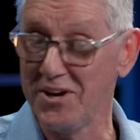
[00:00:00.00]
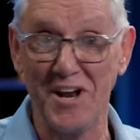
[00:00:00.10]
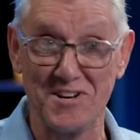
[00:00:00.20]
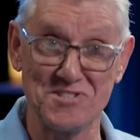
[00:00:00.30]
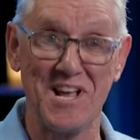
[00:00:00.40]
you
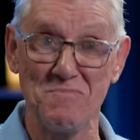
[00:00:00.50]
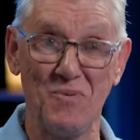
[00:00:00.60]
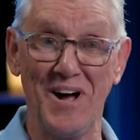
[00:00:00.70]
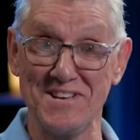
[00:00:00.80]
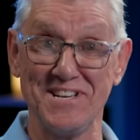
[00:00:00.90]
can understand
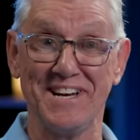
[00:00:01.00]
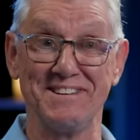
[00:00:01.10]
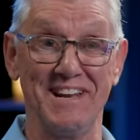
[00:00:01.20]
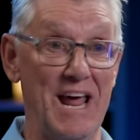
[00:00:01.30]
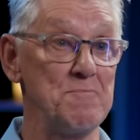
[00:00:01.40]
why I said
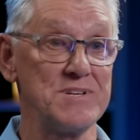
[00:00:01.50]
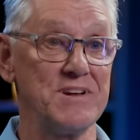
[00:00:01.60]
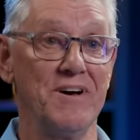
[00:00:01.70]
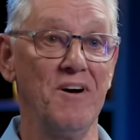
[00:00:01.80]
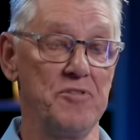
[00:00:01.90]
it leapt
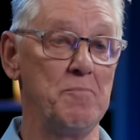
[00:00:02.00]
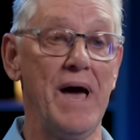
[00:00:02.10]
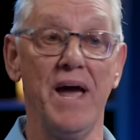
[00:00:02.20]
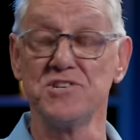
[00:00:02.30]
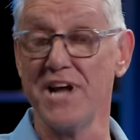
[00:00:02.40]
off the
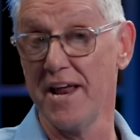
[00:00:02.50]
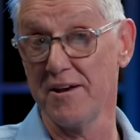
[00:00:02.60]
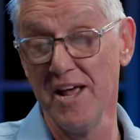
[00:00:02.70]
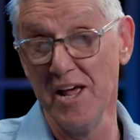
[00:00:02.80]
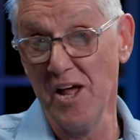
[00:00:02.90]
page.
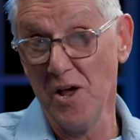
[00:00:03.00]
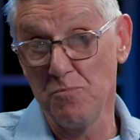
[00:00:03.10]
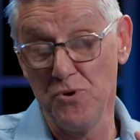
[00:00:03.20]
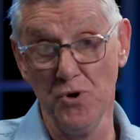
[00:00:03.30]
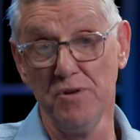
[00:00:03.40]
And
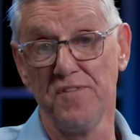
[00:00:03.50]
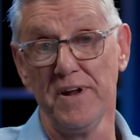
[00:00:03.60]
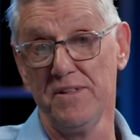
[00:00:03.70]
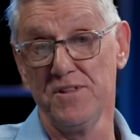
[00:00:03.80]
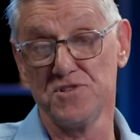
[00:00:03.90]

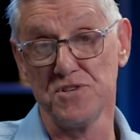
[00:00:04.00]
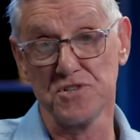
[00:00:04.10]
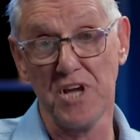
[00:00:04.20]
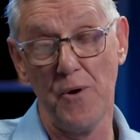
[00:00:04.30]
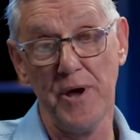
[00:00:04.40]
beautifully, this
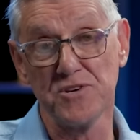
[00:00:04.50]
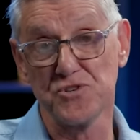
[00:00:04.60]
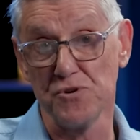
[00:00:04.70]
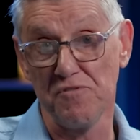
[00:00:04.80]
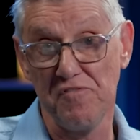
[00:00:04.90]
is going
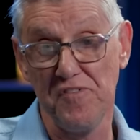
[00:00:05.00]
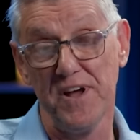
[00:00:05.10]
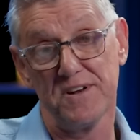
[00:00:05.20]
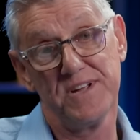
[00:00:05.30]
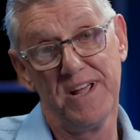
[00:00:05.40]
to
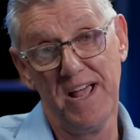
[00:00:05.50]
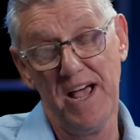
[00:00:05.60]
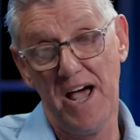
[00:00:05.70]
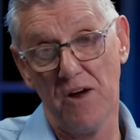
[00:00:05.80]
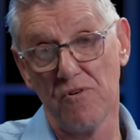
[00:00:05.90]
fit
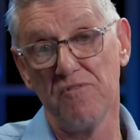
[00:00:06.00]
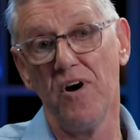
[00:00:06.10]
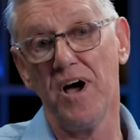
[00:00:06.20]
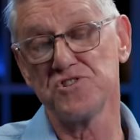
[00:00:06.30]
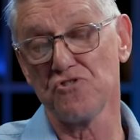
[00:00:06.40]
a
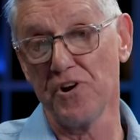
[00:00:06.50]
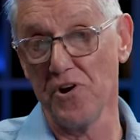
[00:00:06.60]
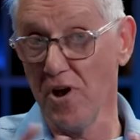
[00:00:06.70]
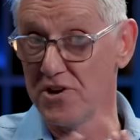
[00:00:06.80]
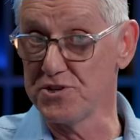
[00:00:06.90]
revised
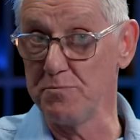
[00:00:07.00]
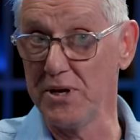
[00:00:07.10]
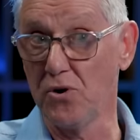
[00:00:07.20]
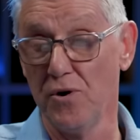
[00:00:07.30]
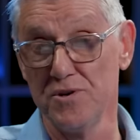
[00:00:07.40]
chronology
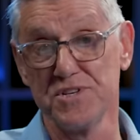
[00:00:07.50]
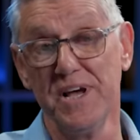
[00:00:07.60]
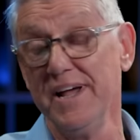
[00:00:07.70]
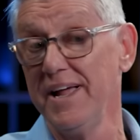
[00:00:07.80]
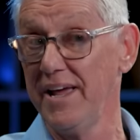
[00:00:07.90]
because
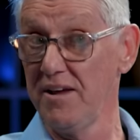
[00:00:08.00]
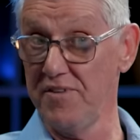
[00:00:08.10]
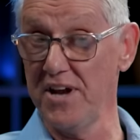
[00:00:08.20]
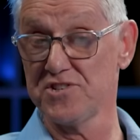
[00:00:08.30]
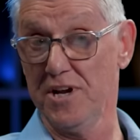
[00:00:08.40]

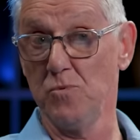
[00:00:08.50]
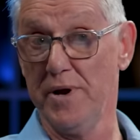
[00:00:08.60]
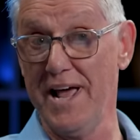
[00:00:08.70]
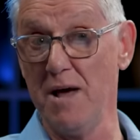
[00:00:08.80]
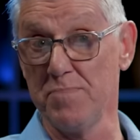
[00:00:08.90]
eventually
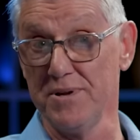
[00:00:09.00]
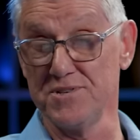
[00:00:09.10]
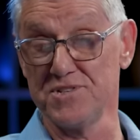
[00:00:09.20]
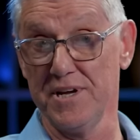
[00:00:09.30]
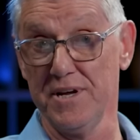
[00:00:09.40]
what
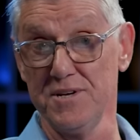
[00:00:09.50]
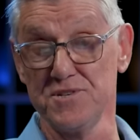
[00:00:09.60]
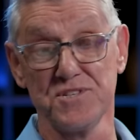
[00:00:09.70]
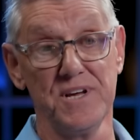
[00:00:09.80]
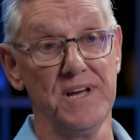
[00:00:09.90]
happens
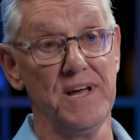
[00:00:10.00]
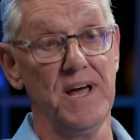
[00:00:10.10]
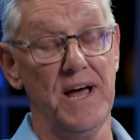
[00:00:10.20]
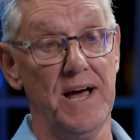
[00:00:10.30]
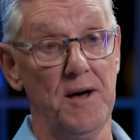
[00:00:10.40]
is
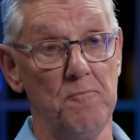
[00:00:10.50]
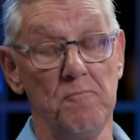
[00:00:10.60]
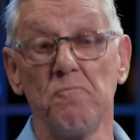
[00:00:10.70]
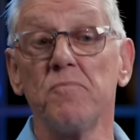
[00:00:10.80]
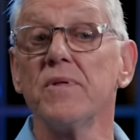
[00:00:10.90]

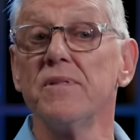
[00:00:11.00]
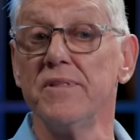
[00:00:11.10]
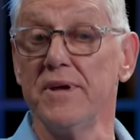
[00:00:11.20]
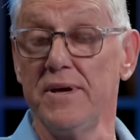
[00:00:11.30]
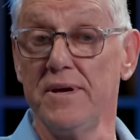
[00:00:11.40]
um,
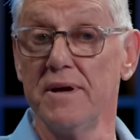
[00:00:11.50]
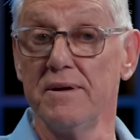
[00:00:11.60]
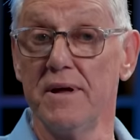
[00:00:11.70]
the